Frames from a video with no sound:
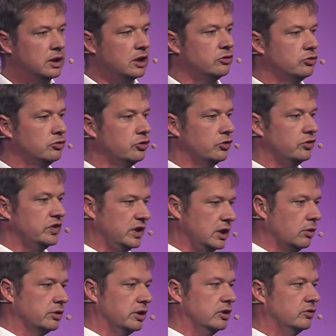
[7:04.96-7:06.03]
They just see
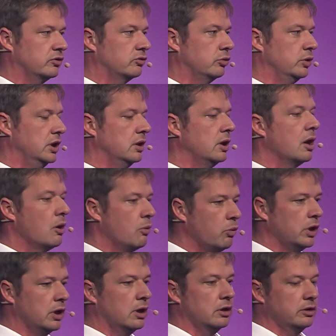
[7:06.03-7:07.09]
on their screen
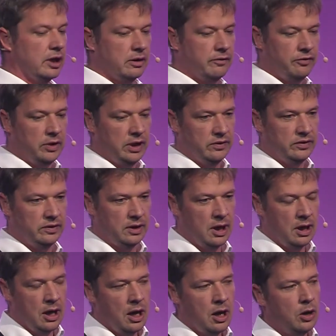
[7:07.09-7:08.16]
where are their friends.
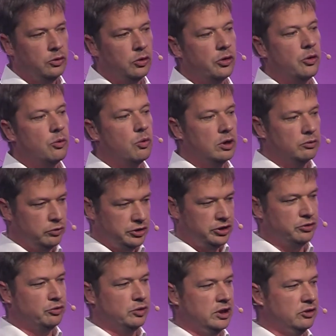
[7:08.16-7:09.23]
Another one which
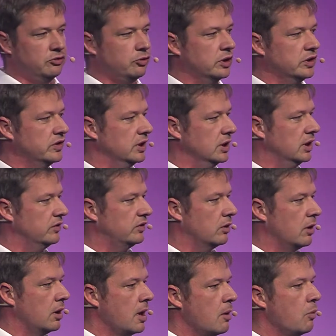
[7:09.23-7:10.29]
is really interesting is
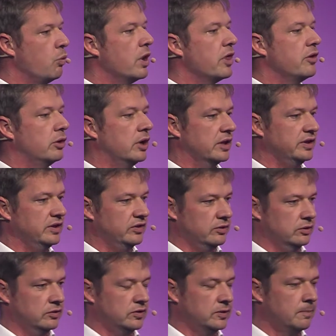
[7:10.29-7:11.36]
weather
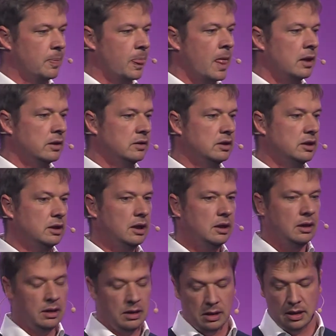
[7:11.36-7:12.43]
assistance.
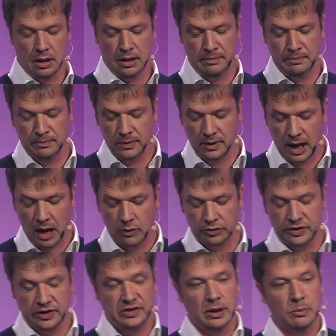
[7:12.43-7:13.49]
Our
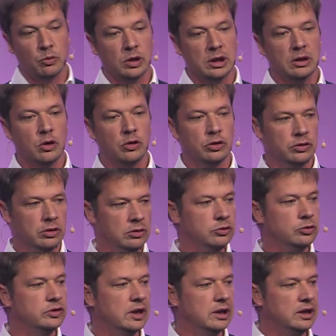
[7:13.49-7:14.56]
system will learn
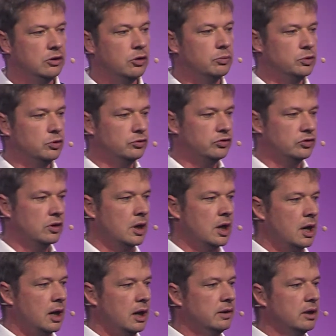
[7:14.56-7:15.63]
your daily commute,
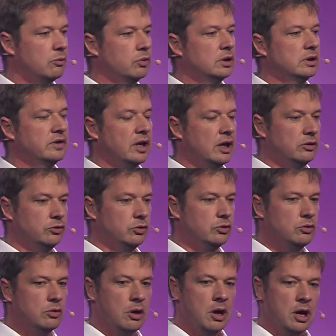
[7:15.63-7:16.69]
and they will tell
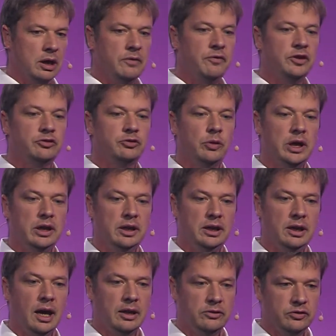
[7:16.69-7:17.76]
you if it's
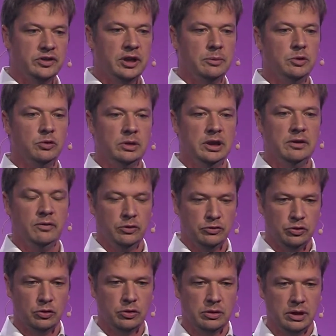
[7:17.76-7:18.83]
raining at the time you leave on
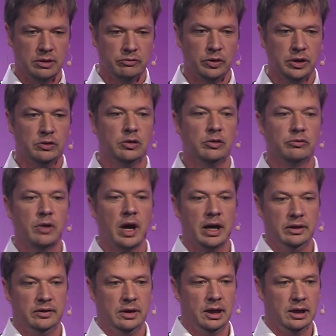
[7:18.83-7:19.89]
your regular
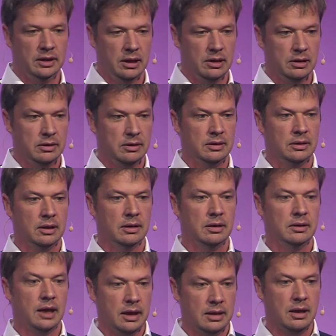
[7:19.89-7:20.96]
ride. And
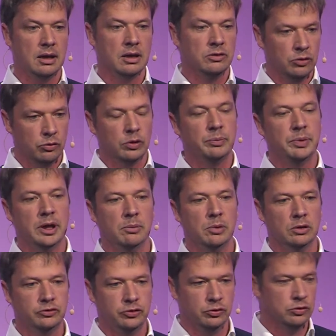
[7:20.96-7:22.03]
then you will be
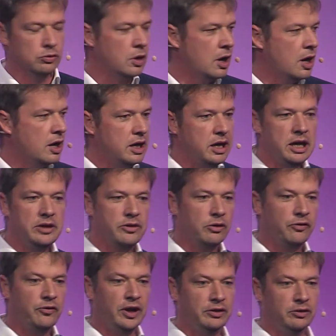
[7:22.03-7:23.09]
able to either
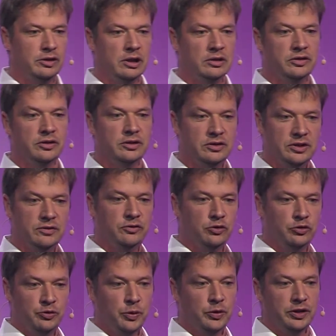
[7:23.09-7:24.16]
find an alternative
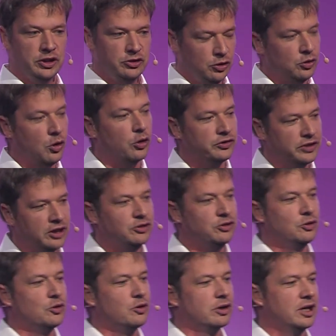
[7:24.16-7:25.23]
transportation or take
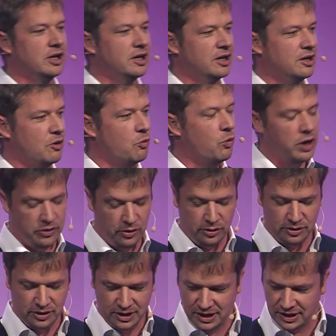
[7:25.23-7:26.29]
your
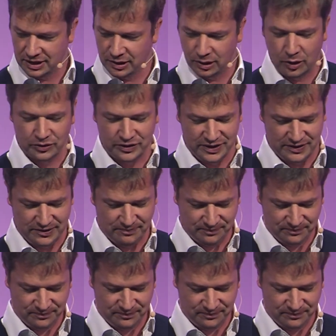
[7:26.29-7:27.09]
weather clauses.